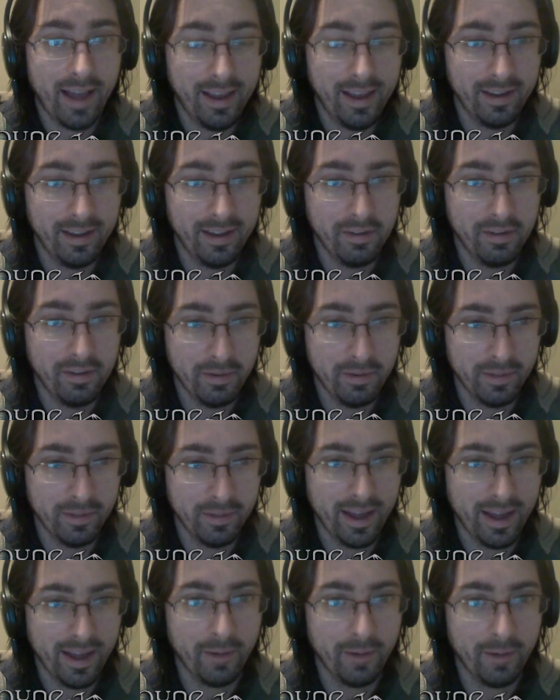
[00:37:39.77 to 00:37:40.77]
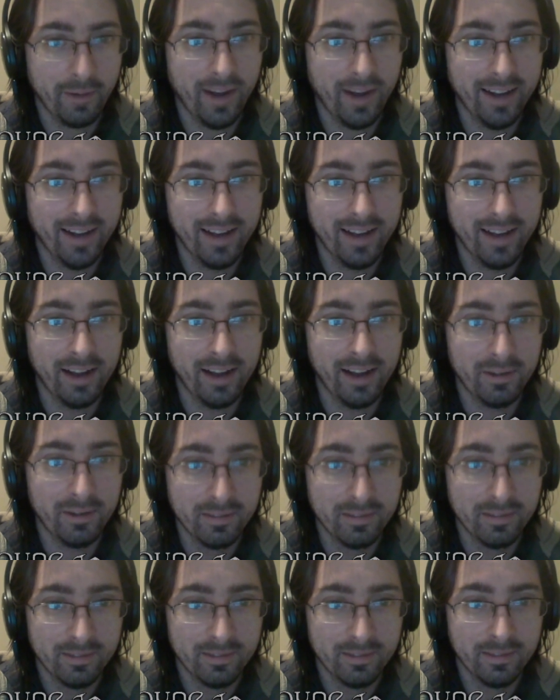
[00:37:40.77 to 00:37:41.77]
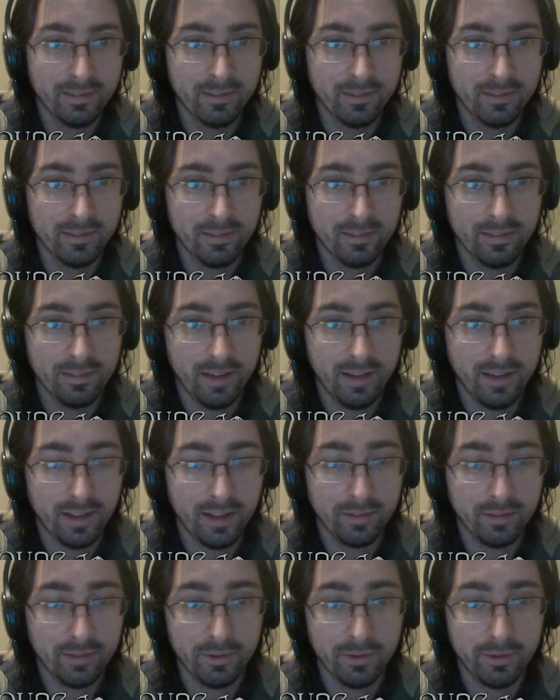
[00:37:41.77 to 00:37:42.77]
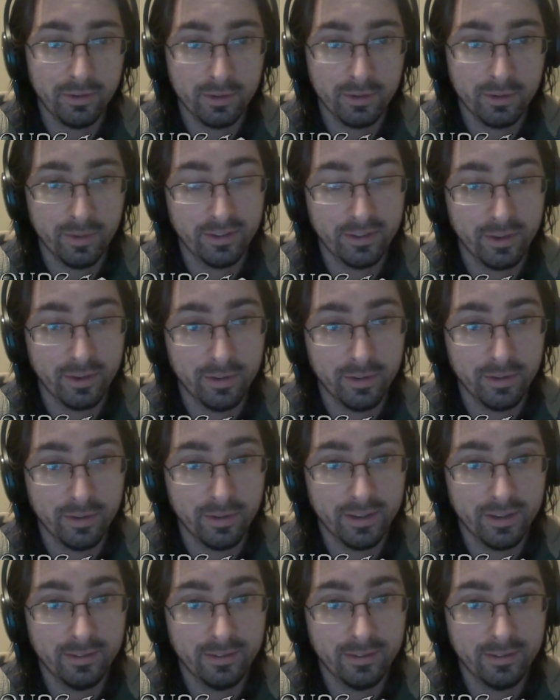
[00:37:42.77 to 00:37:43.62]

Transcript: can give you that right now. I love you so much, Goldie.